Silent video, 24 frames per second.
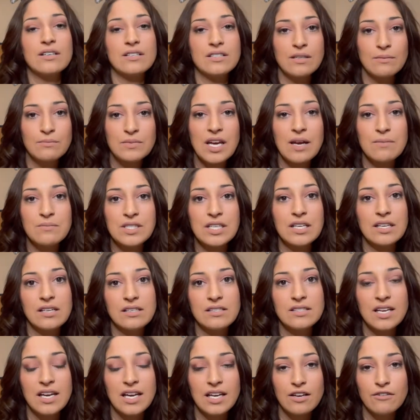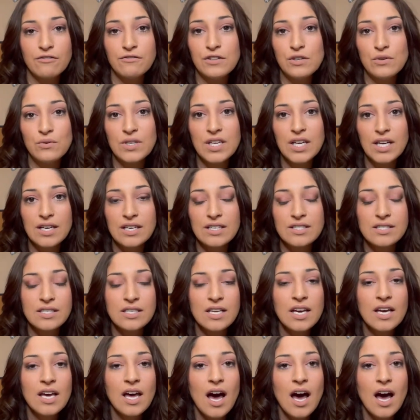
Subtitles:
Sometimes it can take a few years.